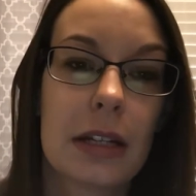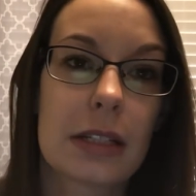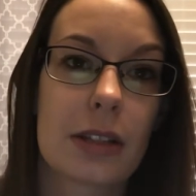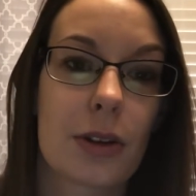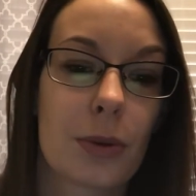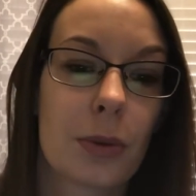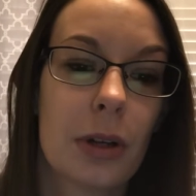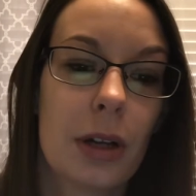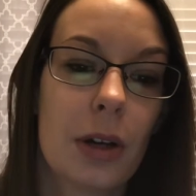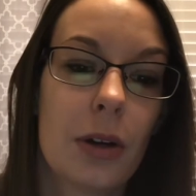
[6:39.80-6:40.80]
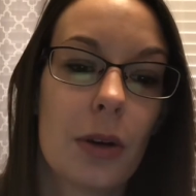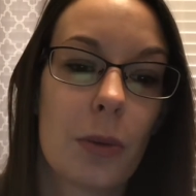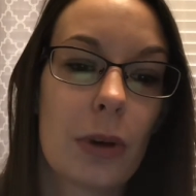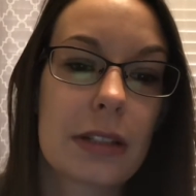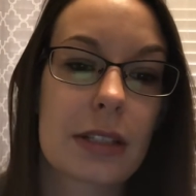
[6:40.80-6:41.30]
So
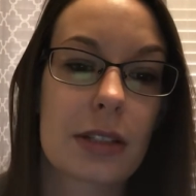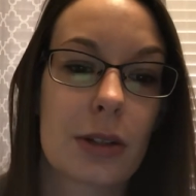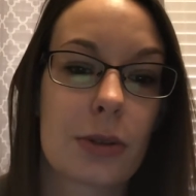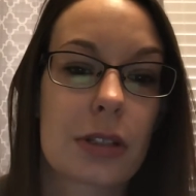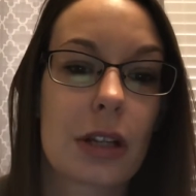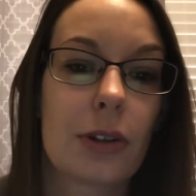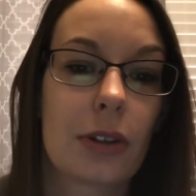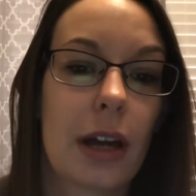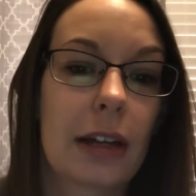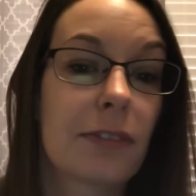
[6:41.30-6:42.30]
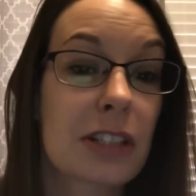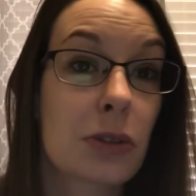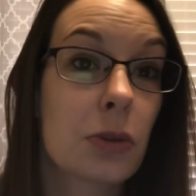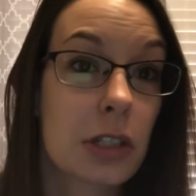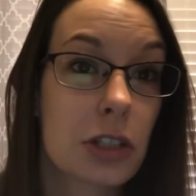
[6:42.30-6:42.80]
once those underlying
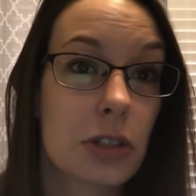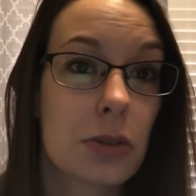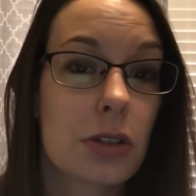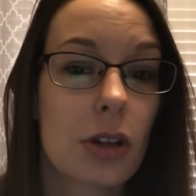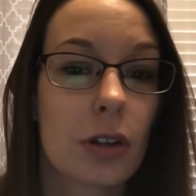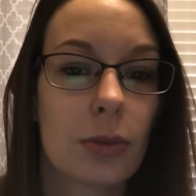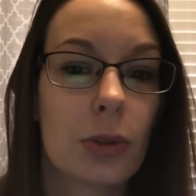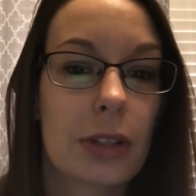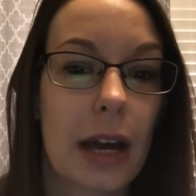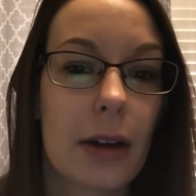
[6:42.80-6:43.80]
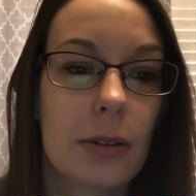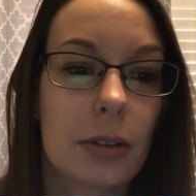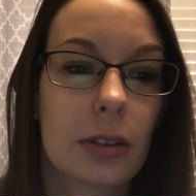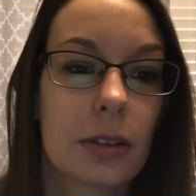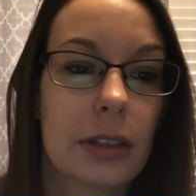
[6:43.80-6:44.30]
physical issues are ruled out,
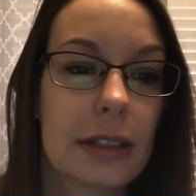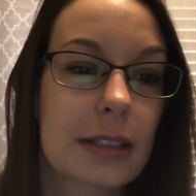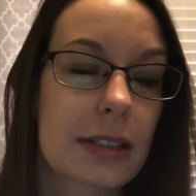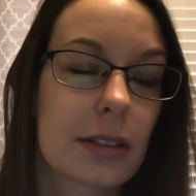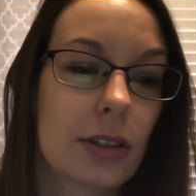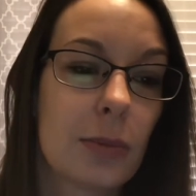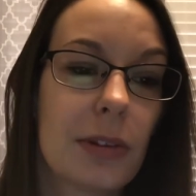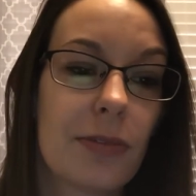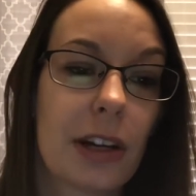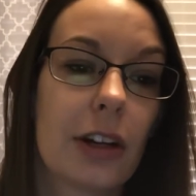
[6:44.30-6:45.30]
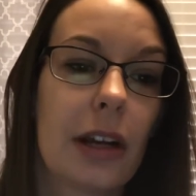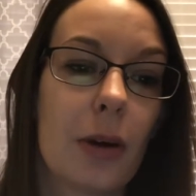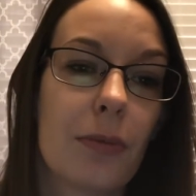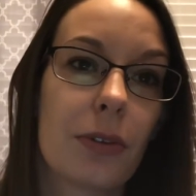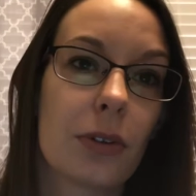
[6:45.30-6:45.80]
it could be very
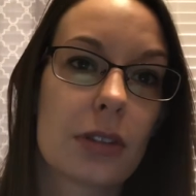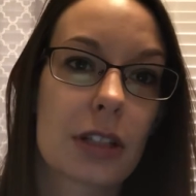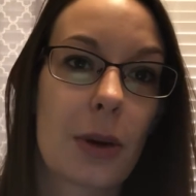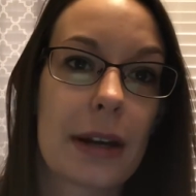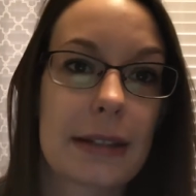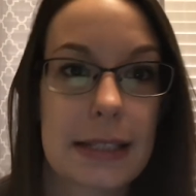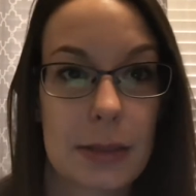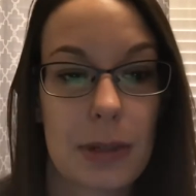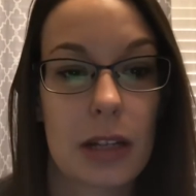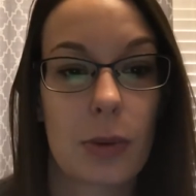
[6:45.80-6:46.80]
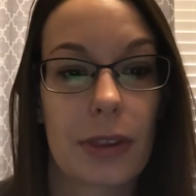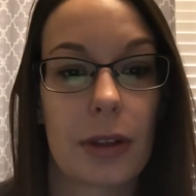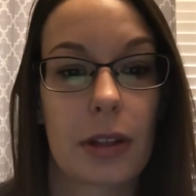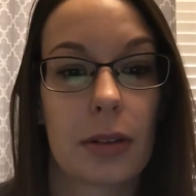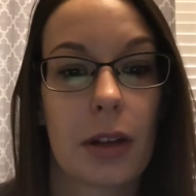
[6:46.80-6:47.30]
helpful to go ahead and speak with
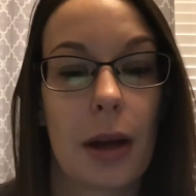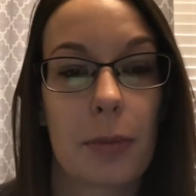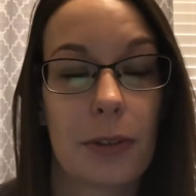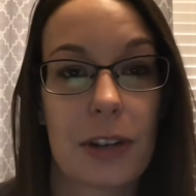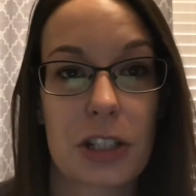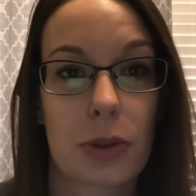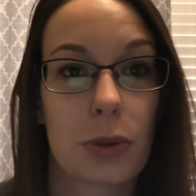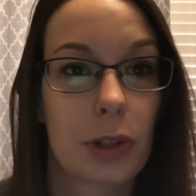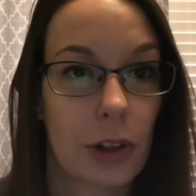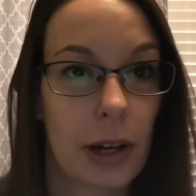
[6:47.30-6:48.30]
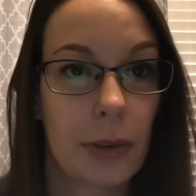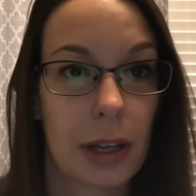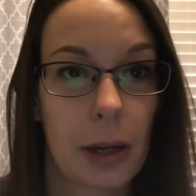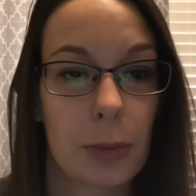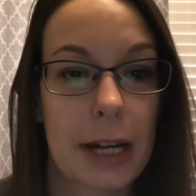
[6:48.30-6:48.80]
a professional, your
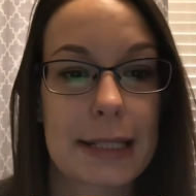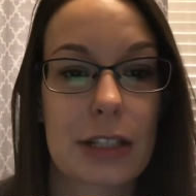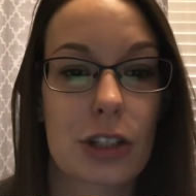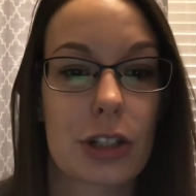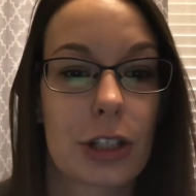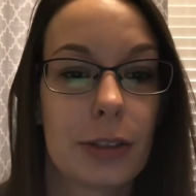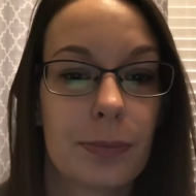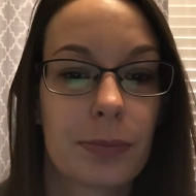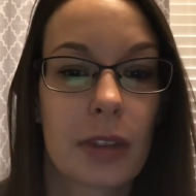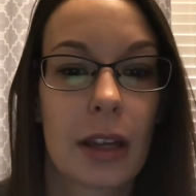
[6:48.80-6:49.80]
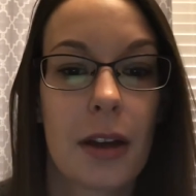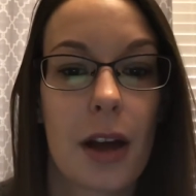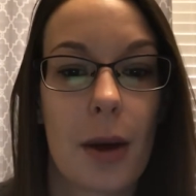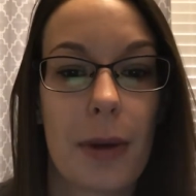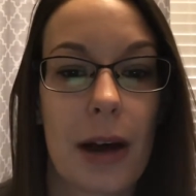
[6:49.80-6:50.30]
healthcare practitioner,
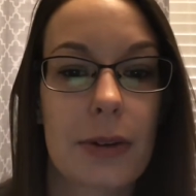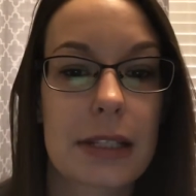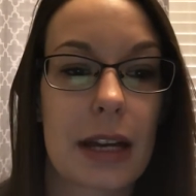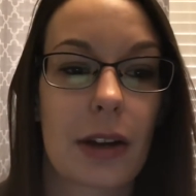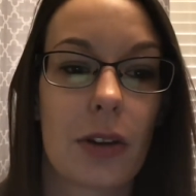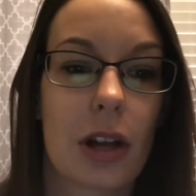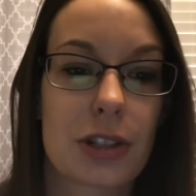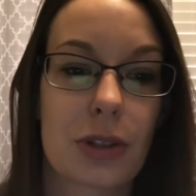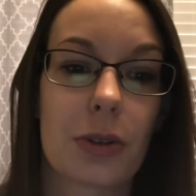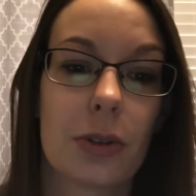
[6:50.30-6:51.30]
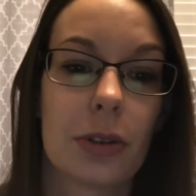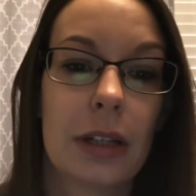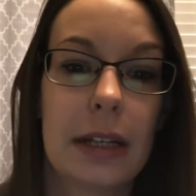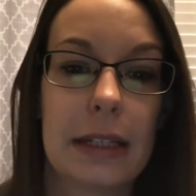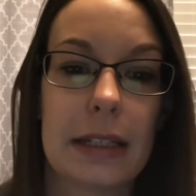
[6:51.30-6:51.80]
about psychological
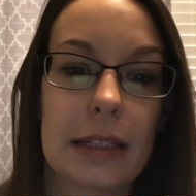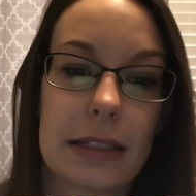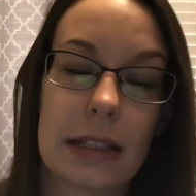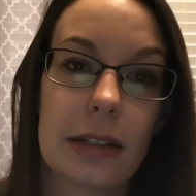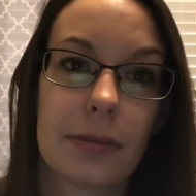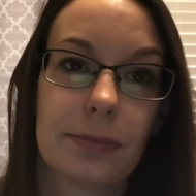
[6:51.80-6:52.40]
ED.